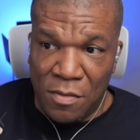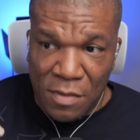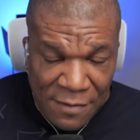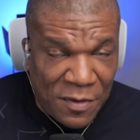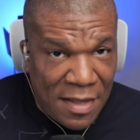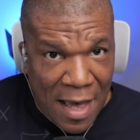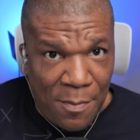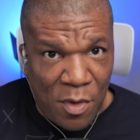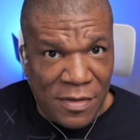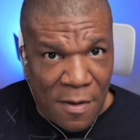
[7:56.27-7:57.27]
If the
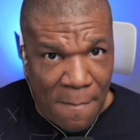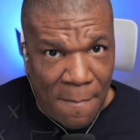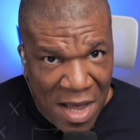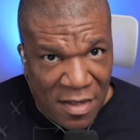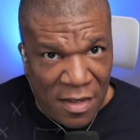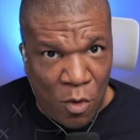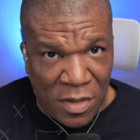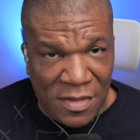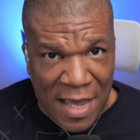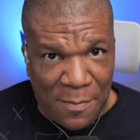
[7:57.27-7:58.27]
Cowboys are banking
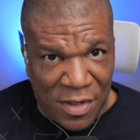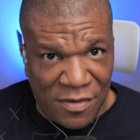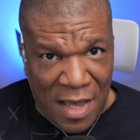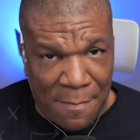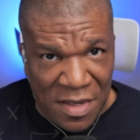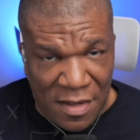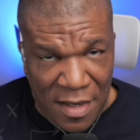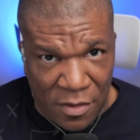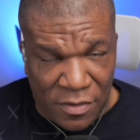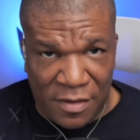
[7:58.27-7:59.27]
on Dak Prescott being
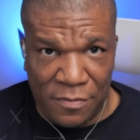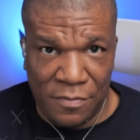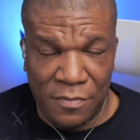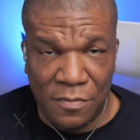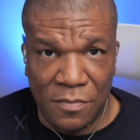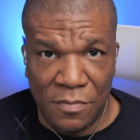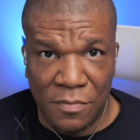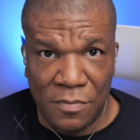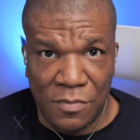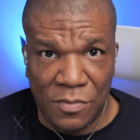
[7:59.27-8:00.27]
healthy,
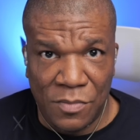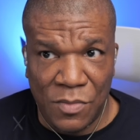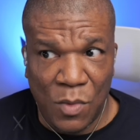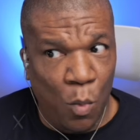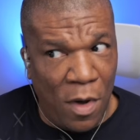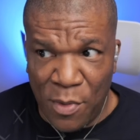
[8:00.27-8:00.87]
well,